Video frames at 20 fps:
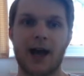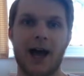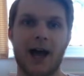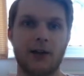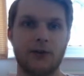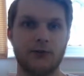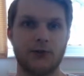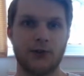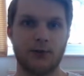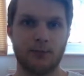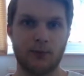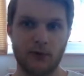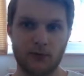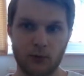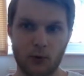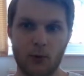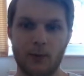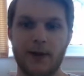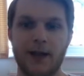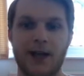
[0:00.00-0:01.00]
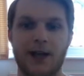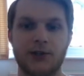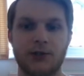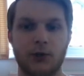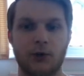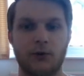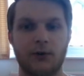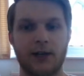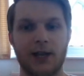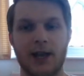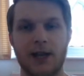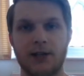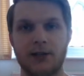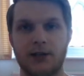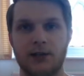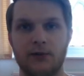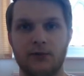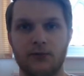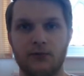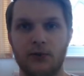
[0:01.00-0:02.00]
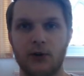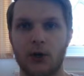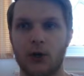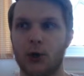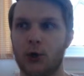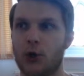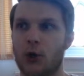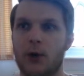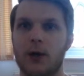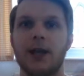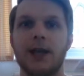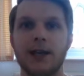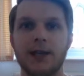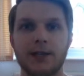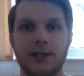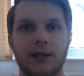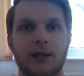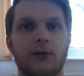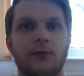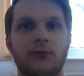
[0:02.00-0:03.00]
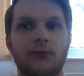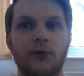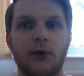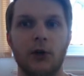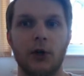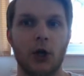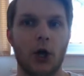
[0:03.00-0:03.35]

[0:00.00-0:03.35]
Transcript: and just performing as a creative, cohesive